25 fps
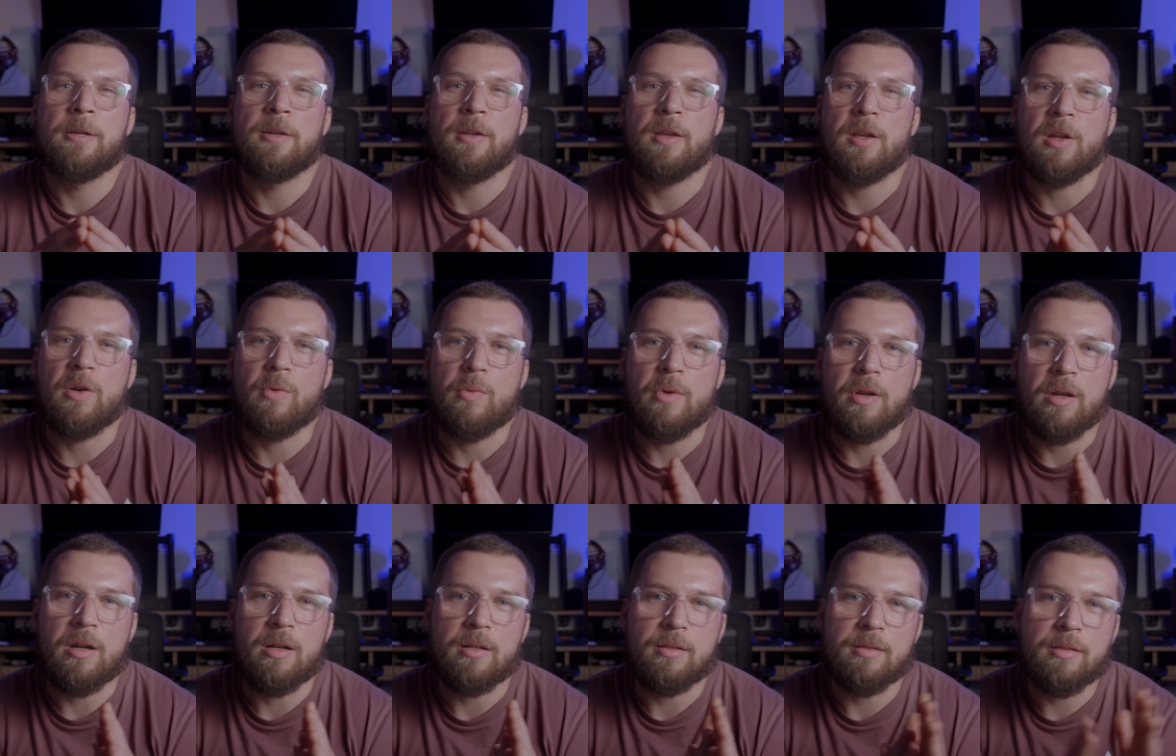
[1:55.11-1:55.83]
Here
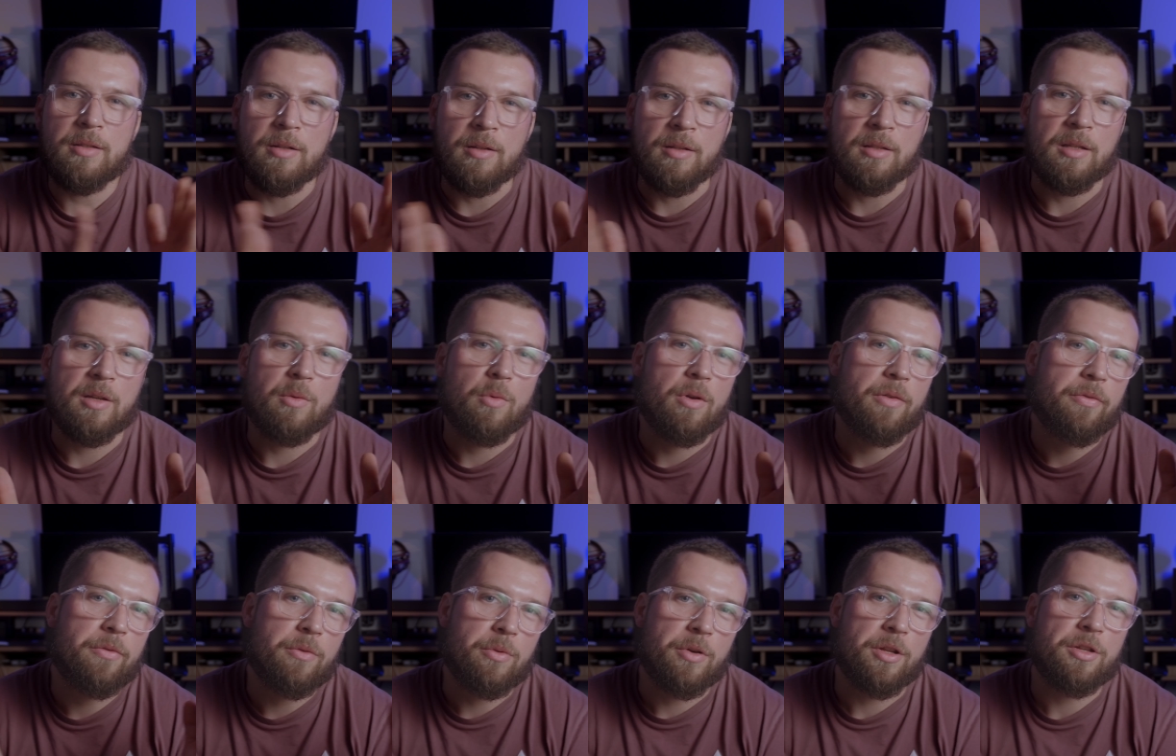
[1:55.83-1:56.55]
we are dealing
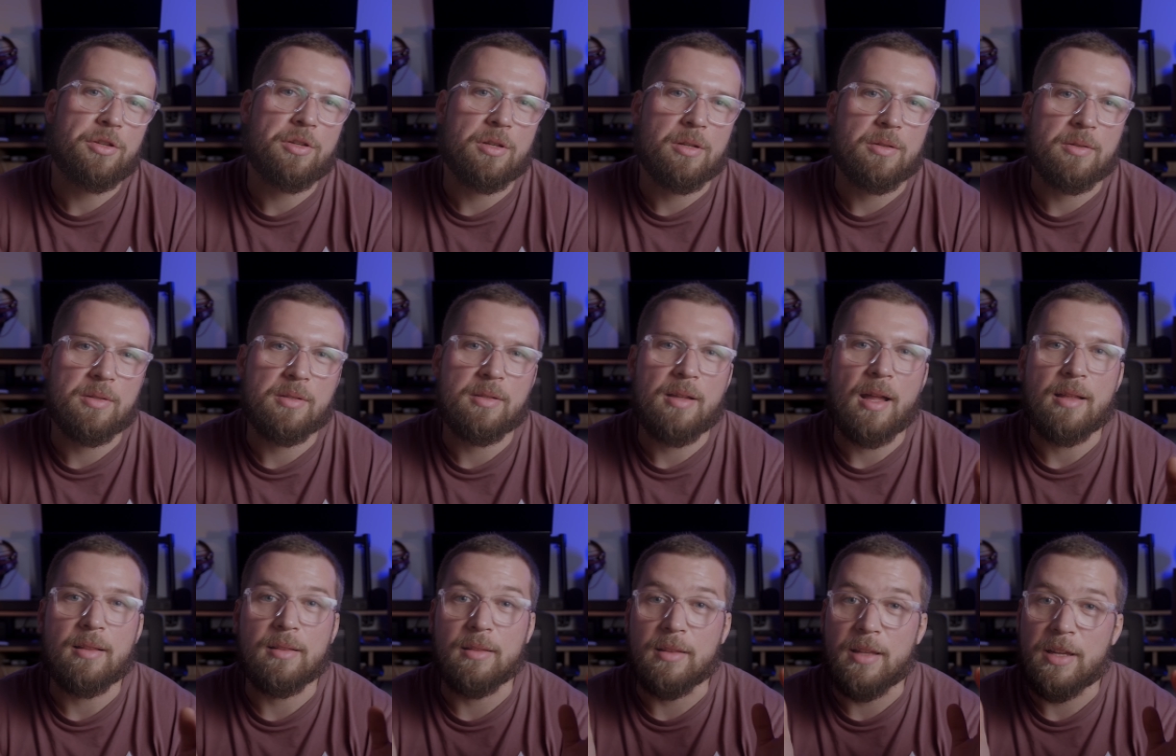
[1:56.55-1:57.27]
with creatures
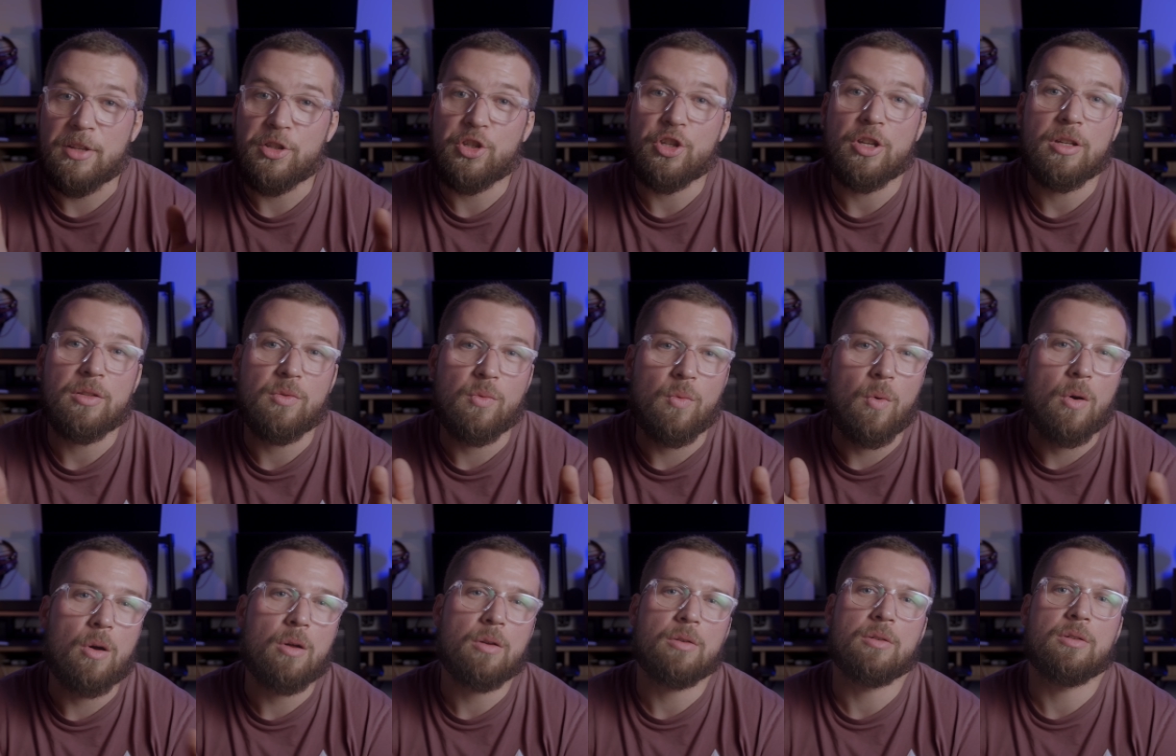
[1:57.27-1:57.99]
that legit
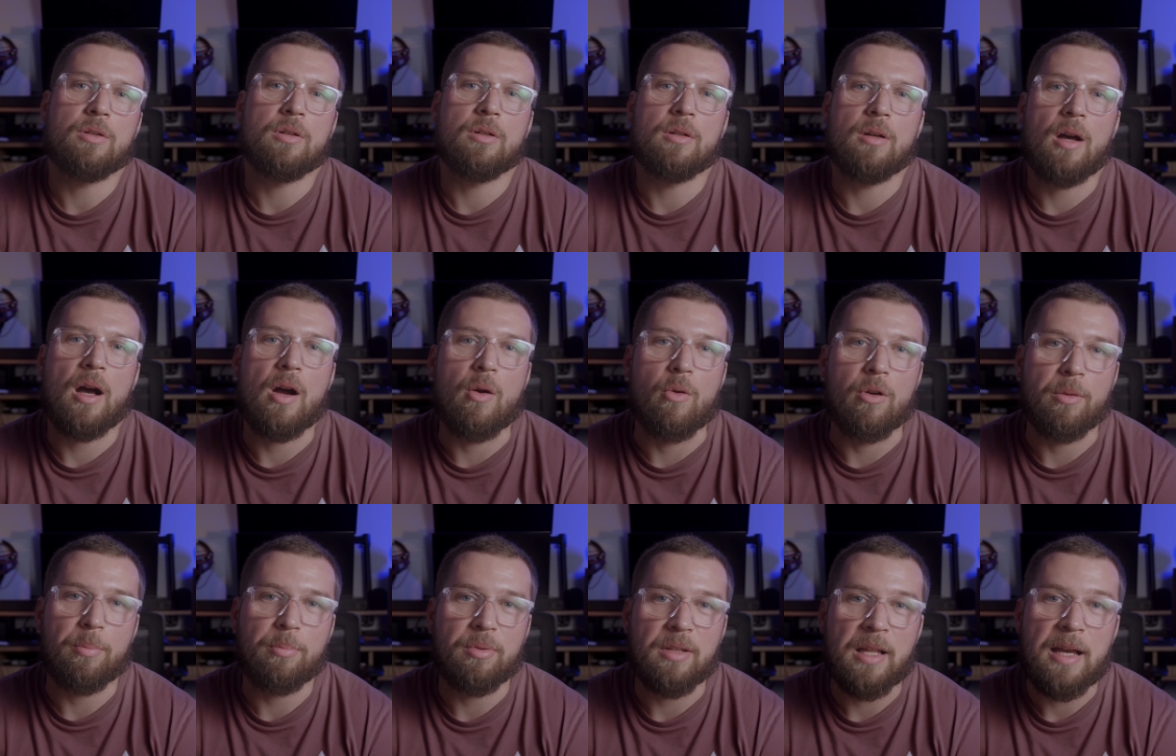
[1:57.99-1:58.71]
walk
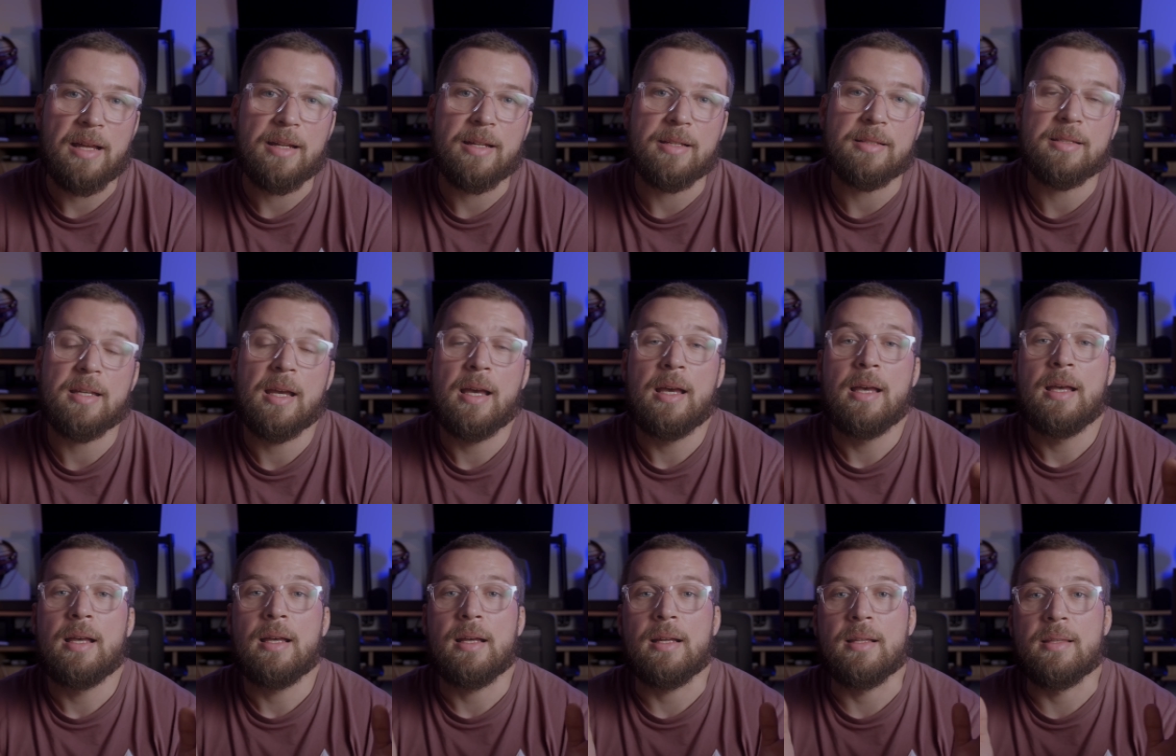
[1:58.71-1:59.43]
our planet,
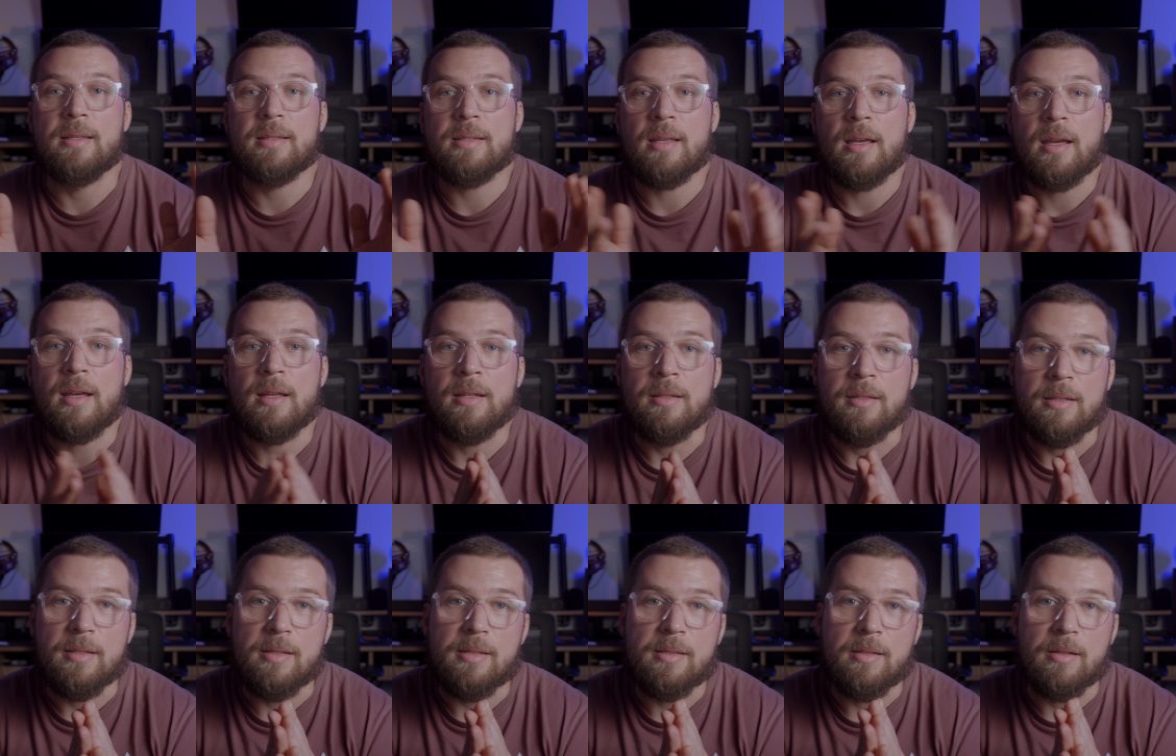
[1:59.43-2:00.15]
and
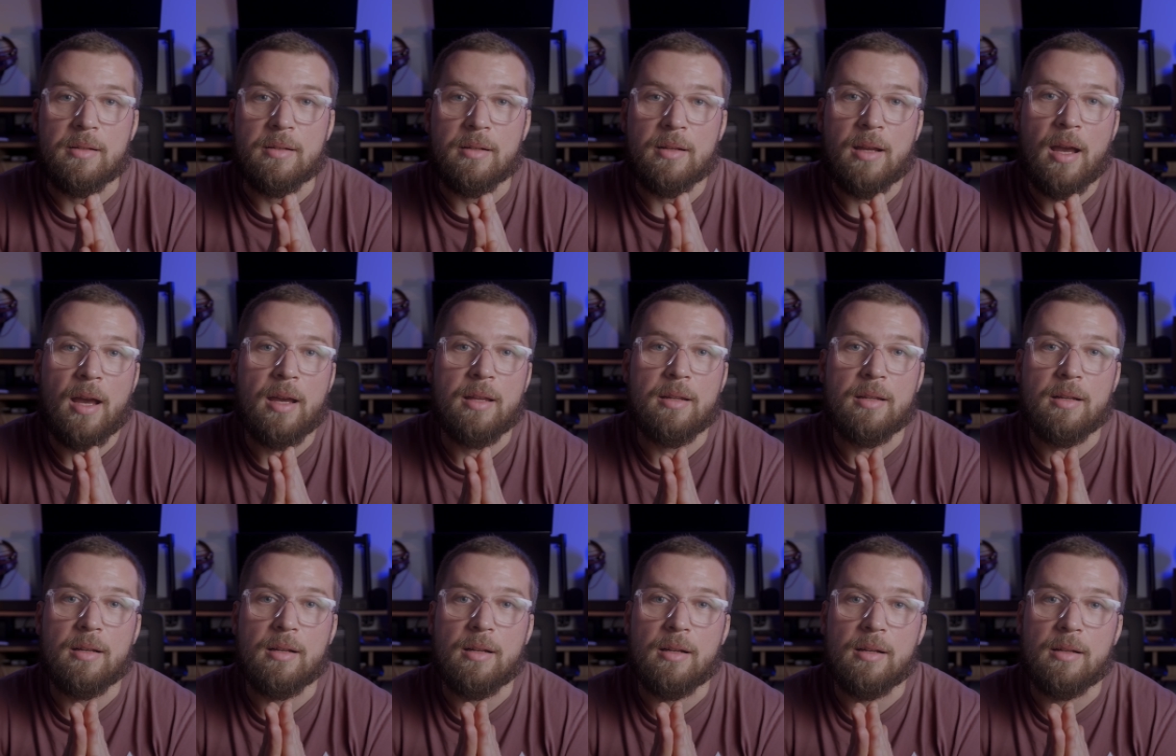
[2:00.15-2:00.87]
scientists are
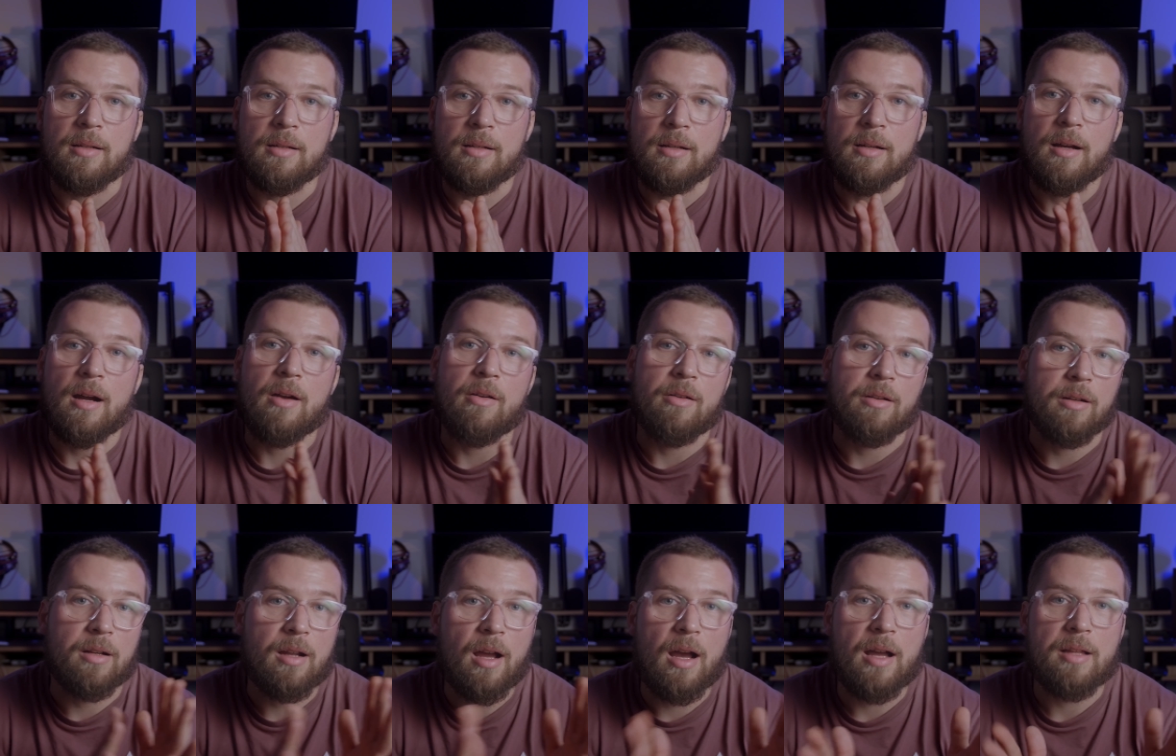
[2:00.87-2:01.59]
kinda
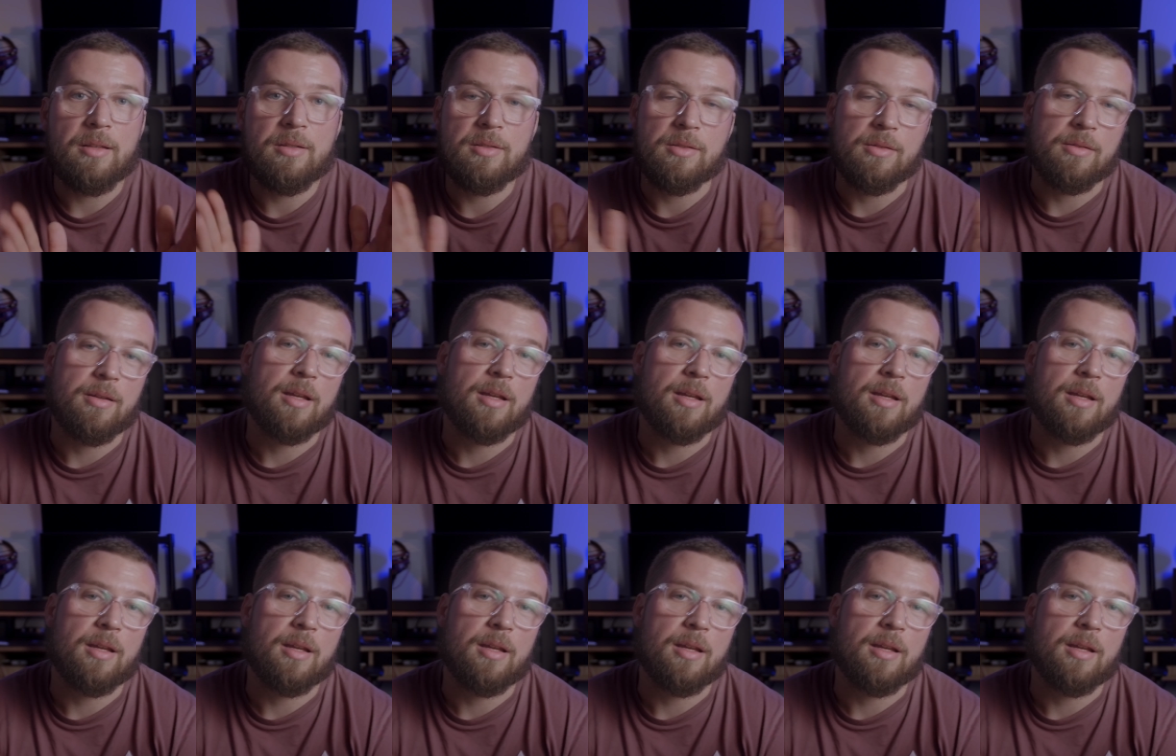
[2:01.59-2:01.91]
our guides to